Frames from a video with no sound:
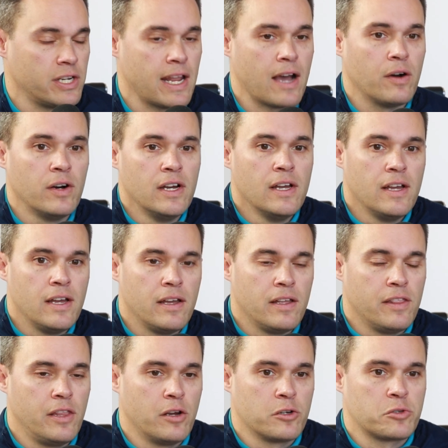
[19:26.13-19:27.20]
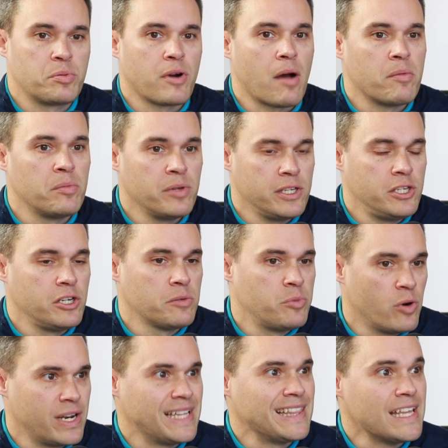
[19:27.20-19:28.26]
Now, there's probably, to your
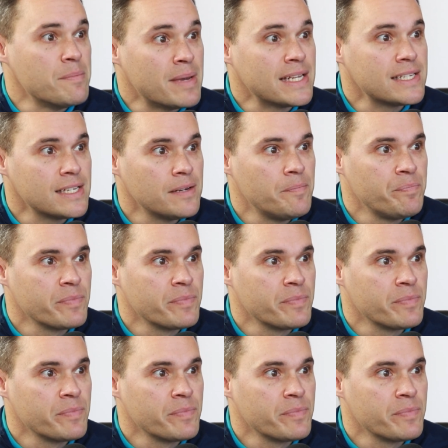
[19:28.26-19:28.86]
point, a limit,